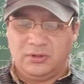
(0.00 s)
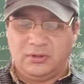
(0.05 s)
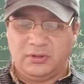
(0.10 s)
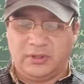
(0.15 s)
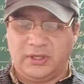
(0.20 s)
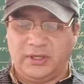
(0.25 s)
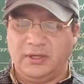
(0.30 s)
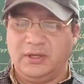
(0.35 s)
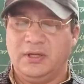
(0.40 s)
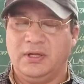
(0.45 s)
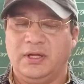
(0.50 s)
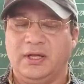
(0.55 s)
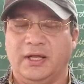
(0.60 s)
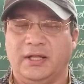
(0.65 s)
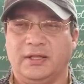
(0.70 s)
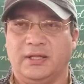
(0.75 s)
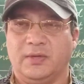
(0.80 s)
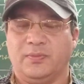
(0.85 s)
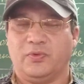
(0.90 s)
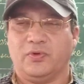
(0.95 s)
right?
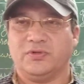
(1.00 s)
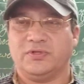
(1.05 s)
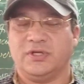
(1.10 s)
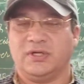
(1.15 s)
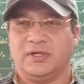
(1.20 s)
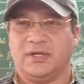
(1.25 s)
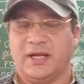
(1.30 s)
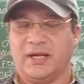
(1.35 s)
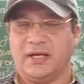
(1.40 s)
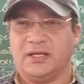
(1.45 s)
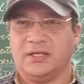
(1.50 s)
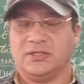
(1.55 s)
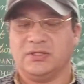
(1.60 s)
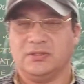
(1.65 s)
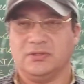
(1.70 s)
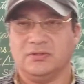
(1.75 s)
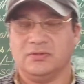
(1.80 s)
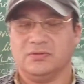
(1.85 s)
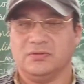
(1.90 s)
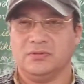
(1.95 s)
And the approaching tide
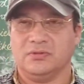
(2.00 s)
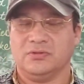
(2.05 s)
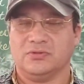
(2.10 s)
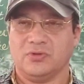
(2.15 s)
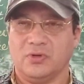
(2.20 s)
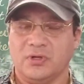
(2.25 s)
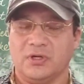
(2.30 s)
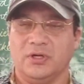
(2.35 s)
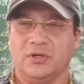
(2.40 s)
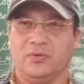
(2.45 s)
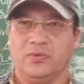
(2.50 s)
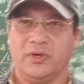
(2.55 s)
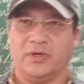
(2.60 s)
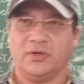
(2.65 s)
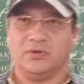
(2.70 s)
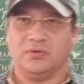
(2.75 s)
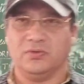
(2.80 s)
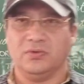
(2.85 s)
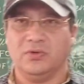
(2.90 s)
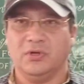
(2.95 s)
is shortly
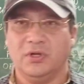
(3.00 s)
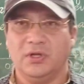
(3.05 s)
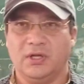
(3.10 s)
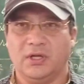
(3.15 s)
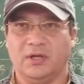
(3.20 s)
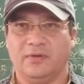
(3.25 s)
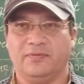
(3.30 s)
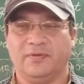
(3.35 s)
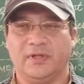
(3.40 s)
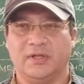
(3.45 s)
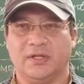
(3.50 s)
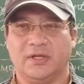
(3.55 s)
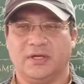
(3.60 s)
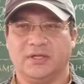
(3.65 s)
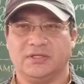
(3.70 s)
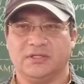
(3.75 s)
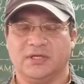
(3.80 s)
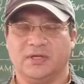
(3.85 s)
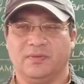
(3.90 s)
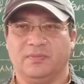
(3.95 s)
going to fill the
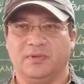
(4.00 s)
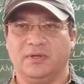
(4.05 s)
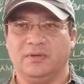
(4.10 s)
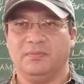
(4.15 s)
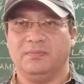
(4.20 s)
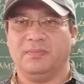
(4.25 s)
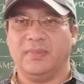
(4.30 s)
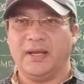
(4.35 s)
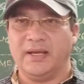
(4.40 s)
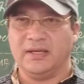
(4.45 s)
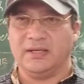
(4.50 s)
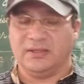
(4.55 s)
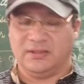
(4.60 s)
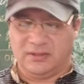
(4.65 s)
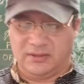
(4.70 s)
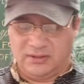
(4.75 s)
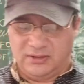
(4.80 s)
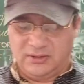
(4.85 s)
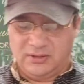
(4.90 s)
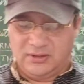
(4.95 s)
reasonable
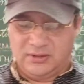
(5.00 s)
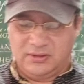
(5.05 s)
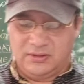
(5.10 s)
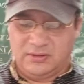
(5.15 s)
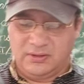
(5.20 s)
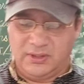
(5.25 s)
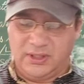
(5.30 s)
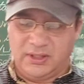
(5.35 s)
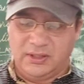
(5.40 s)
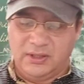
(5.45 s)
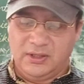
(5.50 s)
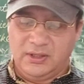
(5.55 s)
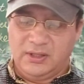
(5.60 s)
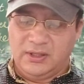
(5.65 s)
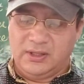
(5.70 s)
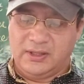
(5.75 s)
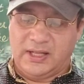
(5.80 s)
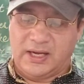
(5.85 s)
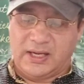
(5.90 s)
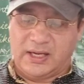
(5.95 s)
mind, right?
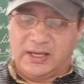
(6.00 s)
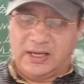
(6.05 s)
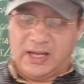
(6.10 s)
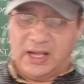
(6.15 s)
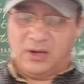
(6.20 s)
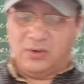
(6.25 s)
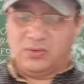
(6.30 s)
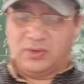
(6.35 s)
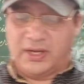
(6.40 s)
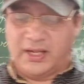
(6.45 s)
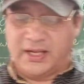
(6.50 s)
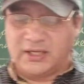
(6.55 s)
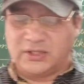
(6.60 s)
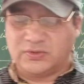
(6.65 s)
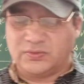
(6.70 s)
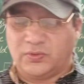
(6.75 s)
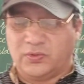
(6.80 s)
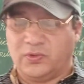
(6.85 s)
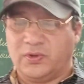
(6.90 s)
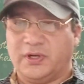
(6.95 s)
That now
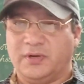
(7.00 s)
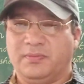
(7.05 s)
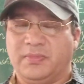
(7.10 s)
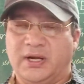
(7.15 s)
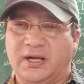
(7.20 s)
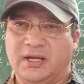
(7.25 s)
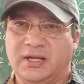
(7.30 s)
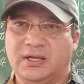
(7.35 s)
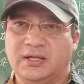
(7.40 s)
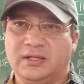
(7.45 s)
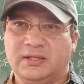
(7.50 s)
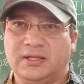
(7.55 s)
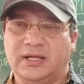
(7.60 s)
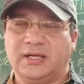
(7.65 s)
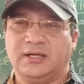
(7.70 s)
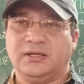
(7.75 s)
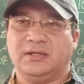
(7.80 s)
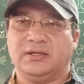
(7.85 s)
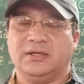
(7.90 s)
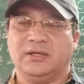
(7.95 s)
lies foul and muddy.
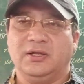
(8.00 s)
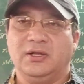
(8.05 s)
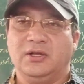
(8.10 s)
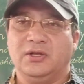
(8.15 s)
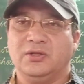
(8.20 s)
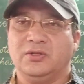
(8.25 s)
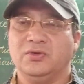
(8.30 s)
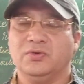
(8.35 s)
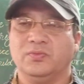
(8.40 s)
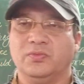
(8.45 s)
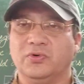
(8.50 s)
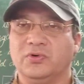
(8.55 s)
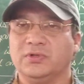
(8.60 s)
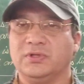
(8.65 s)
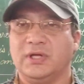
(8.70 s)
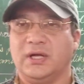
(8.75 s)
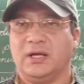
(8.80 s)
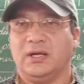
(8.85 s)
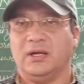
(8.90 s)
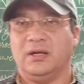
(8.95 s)
That you
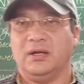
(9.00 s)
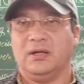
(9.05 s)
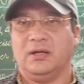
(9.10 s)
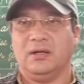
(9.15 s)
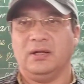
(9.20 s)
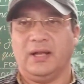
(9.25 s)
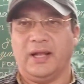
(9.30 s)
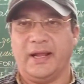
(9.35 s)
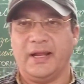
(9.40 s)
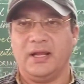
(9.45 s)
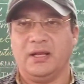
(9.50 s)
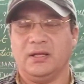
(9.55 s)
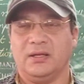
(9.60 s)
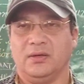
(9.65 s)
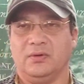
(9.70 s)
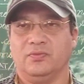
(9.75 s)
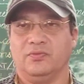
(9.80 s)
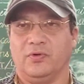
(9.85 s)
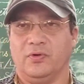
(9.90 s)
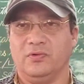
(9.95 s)
both are lying
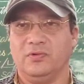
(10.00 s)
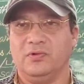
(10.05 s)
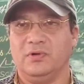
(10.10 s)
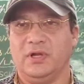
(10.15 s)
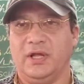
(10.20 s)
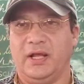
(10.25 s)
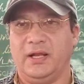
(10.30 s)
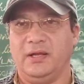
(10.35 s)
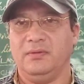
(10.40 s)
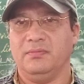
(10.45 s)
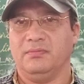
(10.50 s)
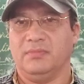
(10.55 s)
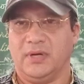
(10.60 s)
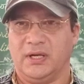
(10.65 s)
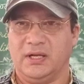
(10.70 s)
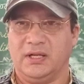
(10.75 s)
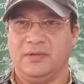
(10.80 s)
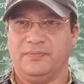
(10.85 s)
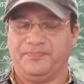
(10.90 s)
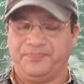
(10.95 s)
in foul and
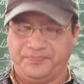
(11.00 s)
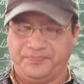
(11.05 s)
muddy,